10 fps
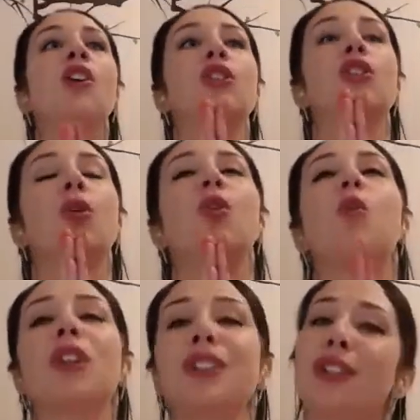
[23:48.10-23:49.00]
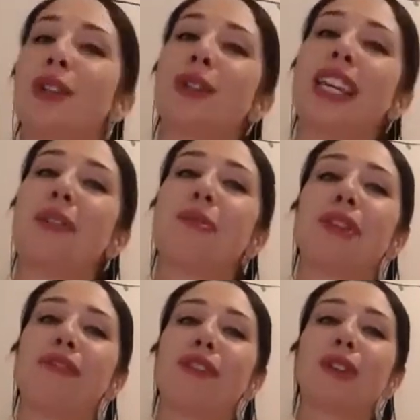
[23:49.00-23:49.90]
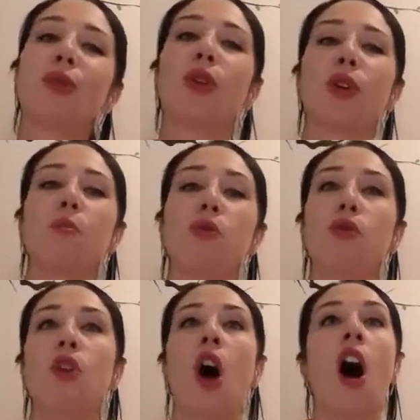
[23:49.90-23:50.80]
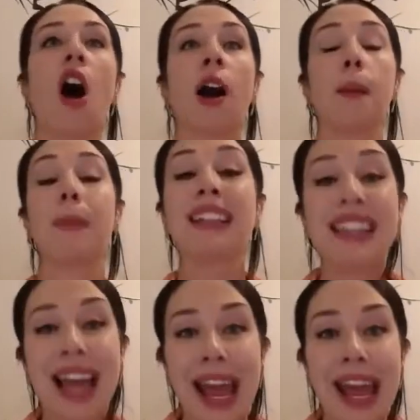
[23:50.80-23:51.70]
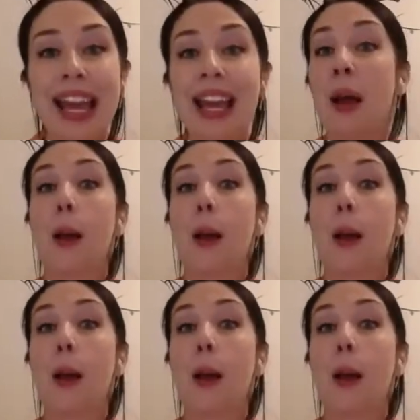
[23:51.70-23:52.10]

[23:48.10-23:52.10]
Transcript: So the words associated with the first quarter moon are play,